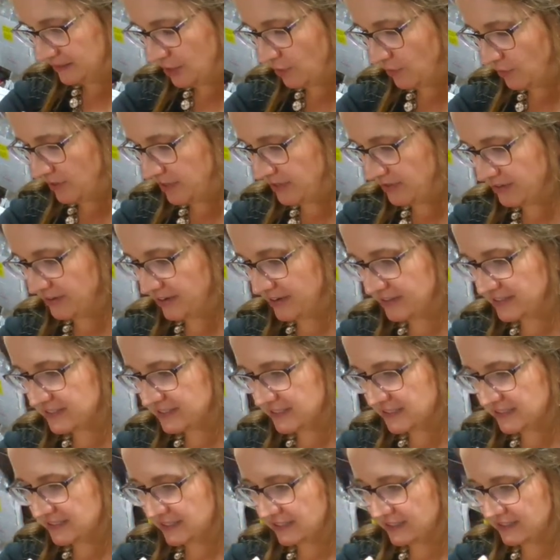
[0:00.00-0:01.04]
No earrings,
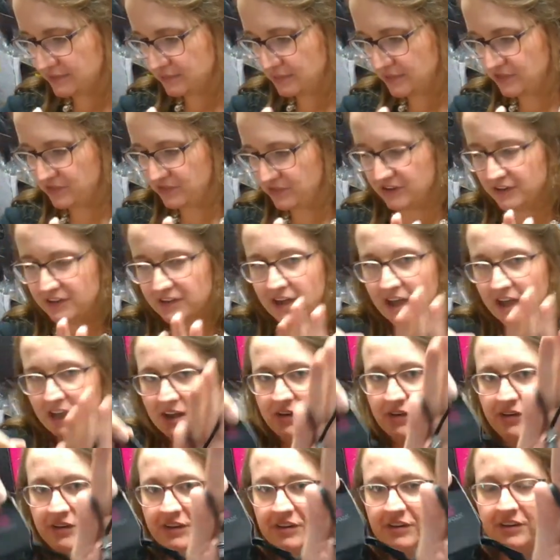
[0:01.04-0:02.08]
because it can be for a guy
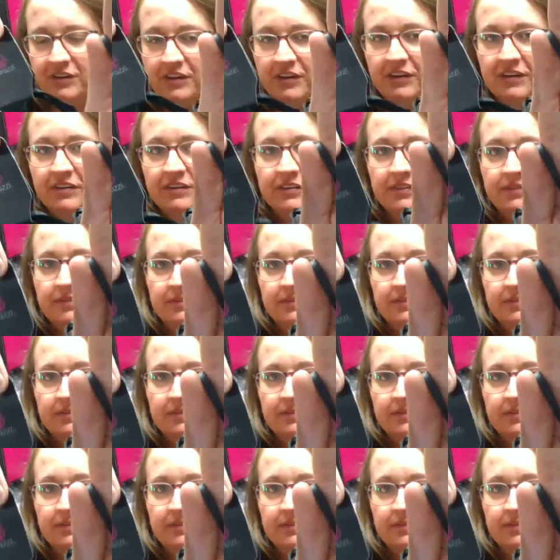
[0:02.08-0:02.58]
or a girl.